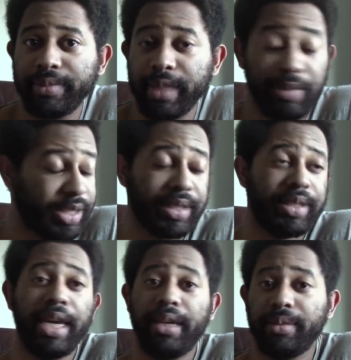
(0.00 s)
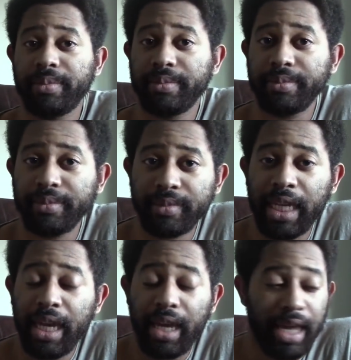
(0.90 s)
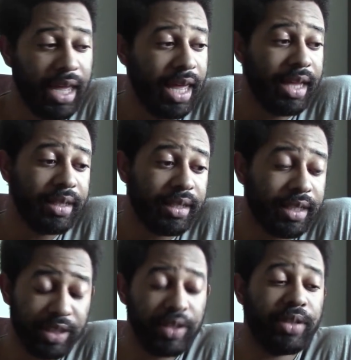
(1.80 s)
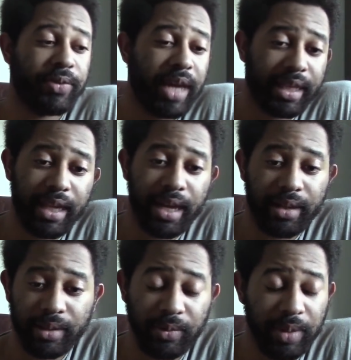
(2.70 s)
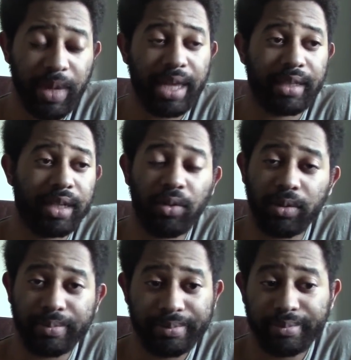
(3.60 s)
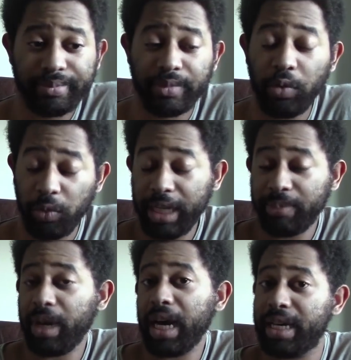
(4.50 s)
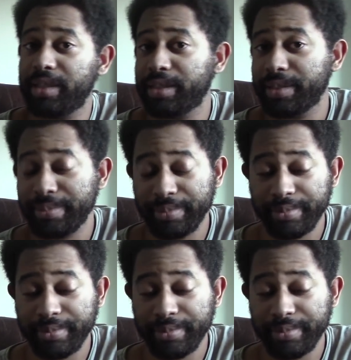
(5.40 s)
I'm just going to say it. And considering the fact that we men cannot read minds,